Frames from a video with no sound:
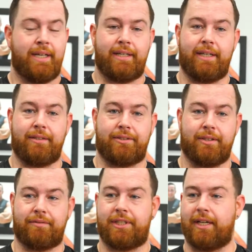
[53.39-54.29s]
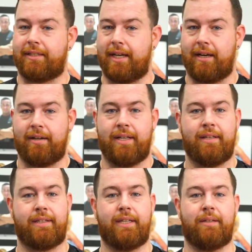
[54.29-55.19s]
getting yourself checked out,
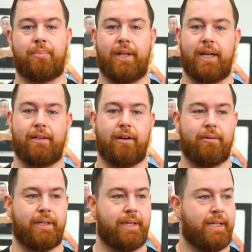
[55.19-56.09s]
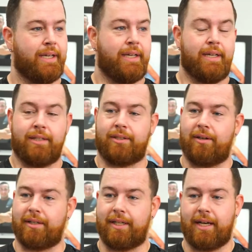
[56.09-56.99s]
getting the plan going,
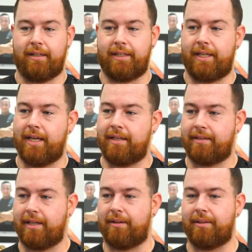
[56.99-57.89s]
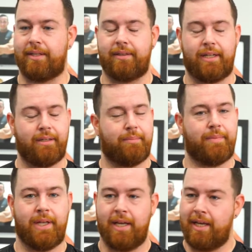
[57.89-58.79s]
talking to Ellie, telling, letting them,
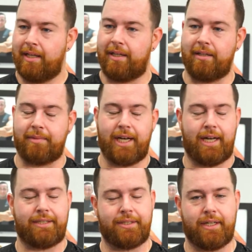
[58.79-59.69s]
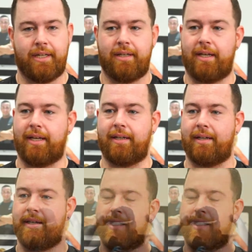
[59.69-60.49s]
letting them guide you and